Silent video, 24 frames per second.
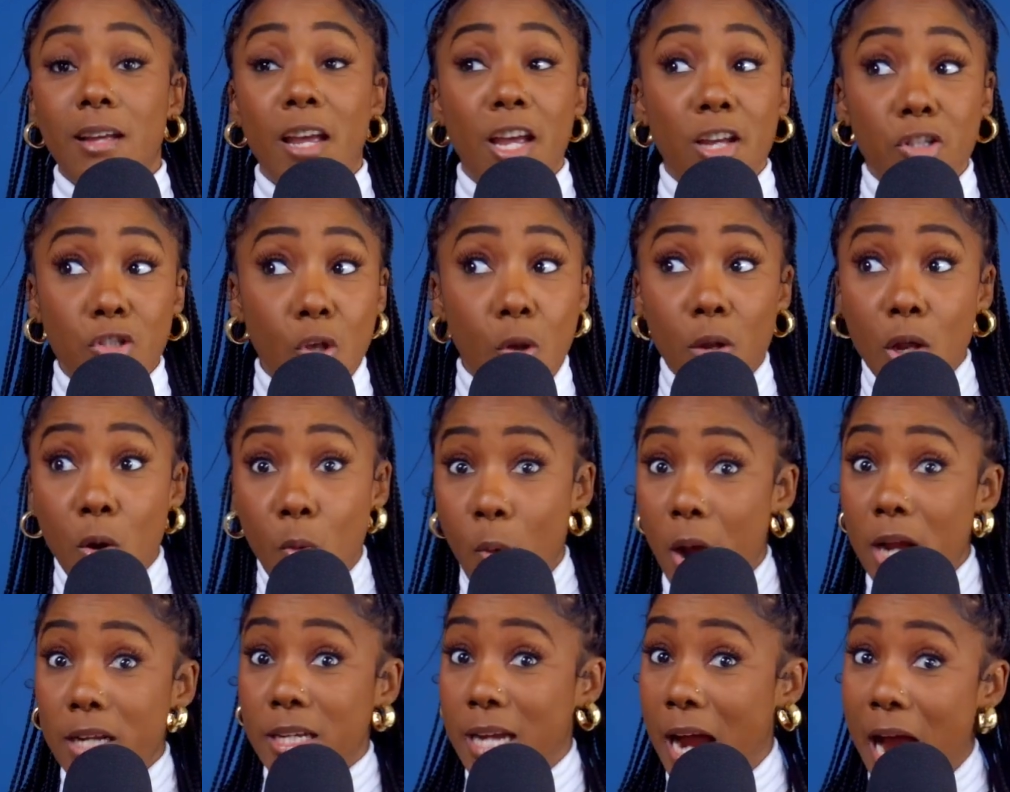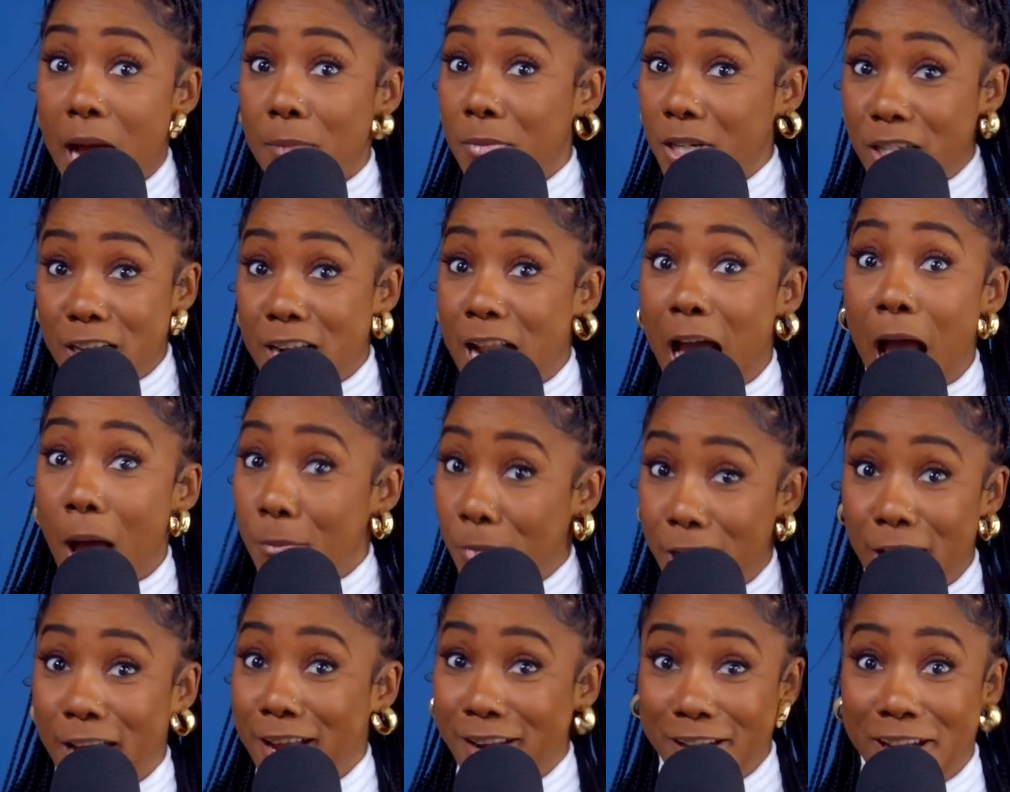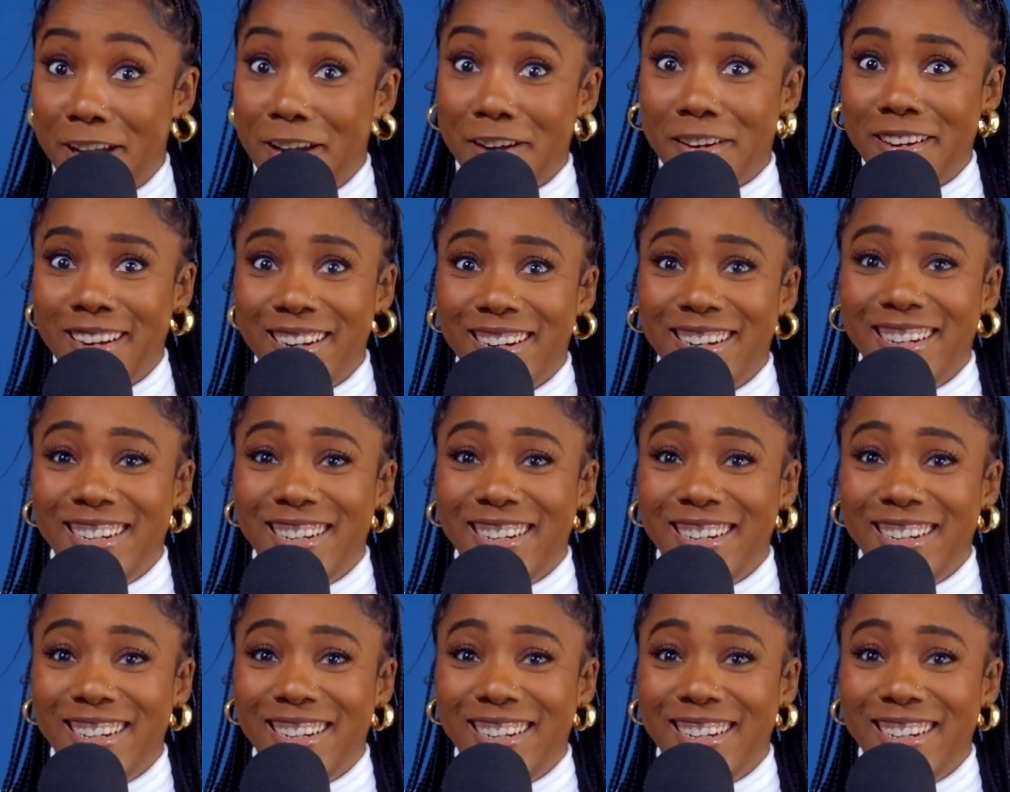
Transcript: There's only one common denominator here.